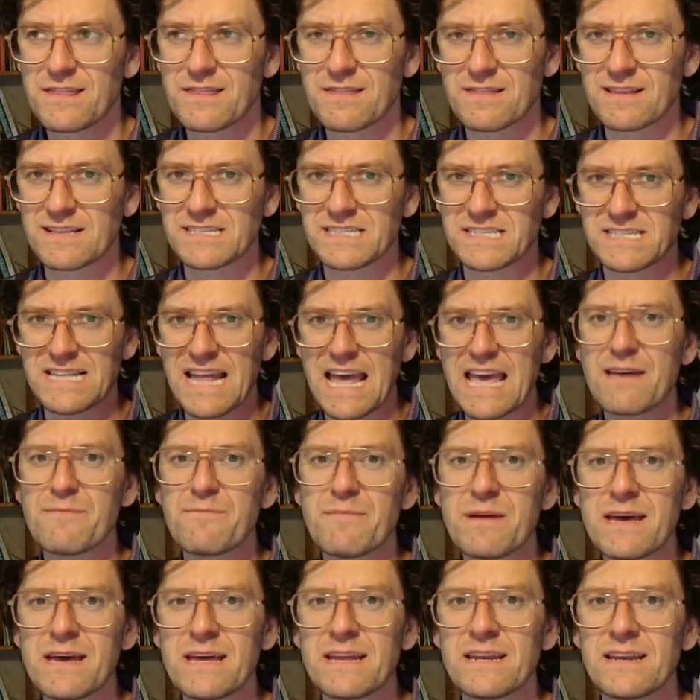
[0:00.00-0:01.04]

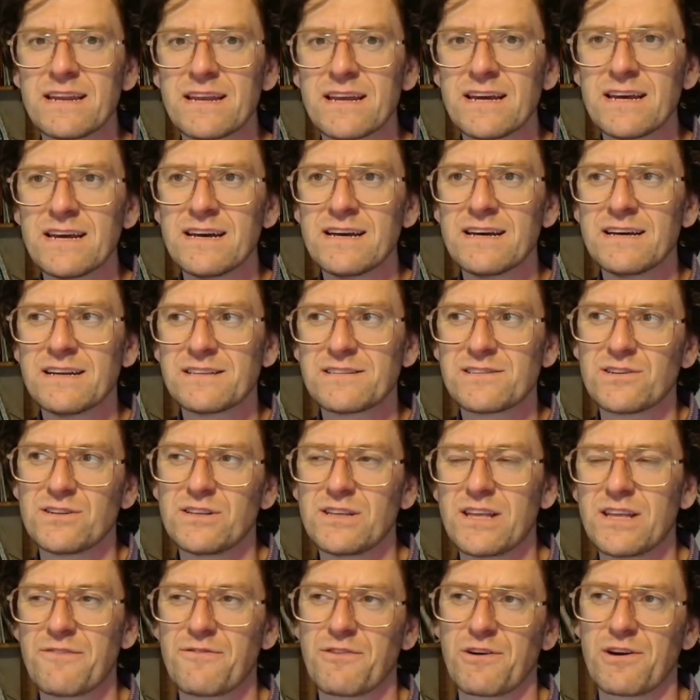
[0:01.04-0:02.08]
statement
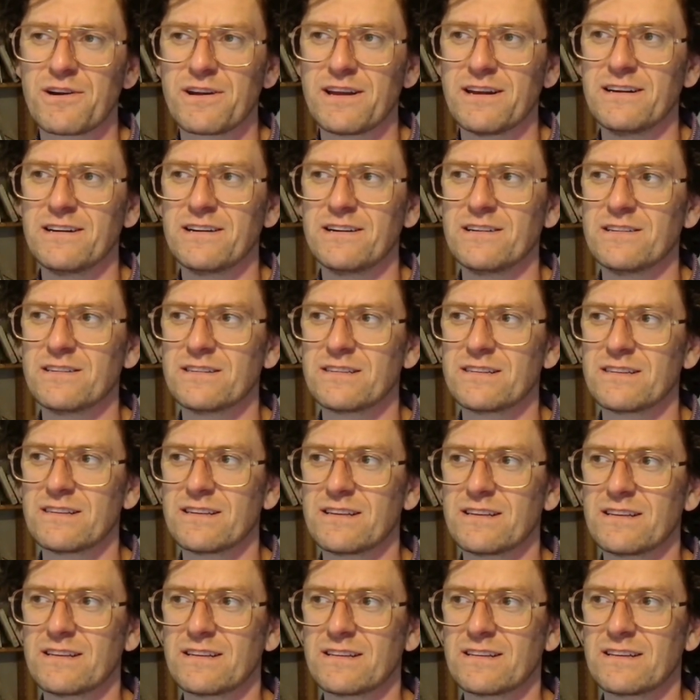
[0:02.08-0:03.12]
delivered in
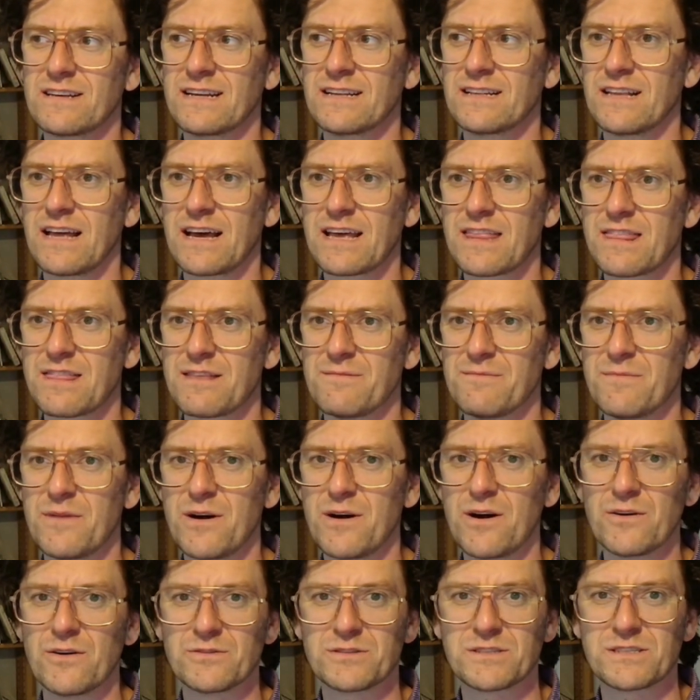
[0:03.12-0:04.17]
the
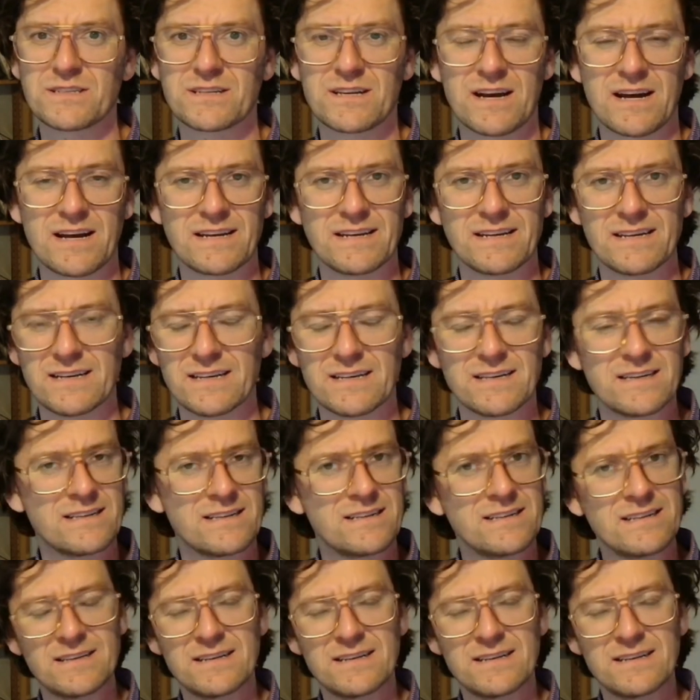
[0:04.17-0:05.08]
most kind of,